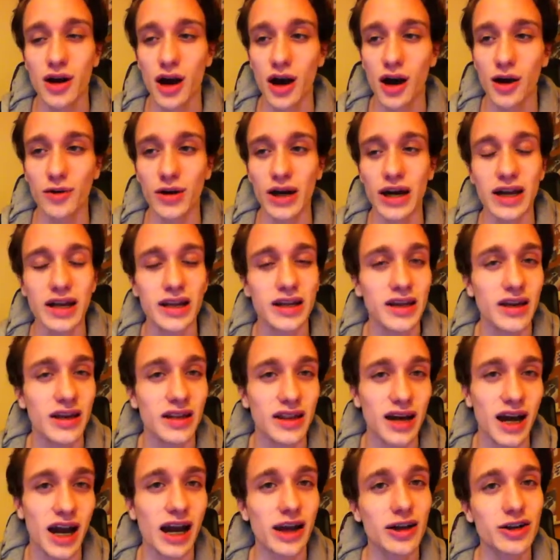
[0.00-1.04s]
all right,
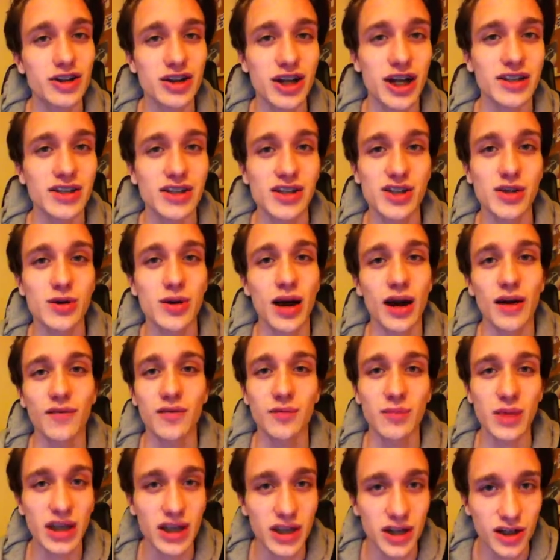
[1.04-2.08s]
the higher chances you have
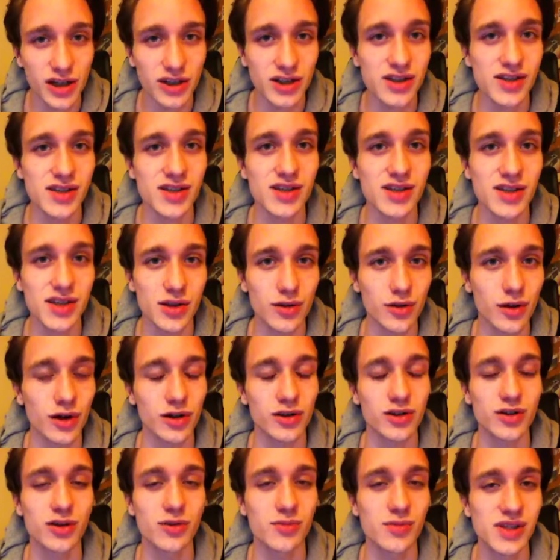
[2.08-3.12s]
of making a consistent,
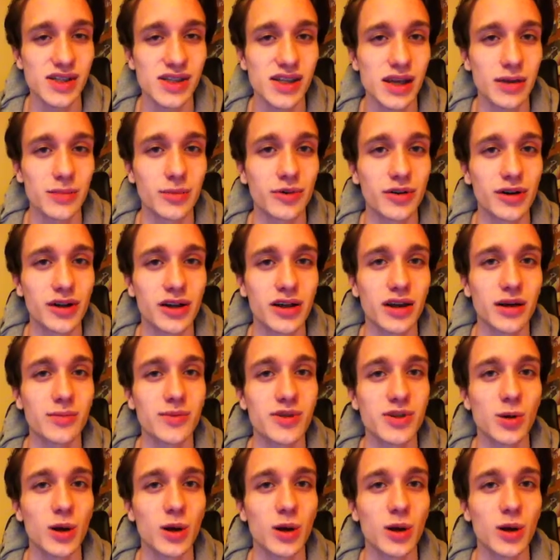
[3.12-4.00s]
long term, stable income.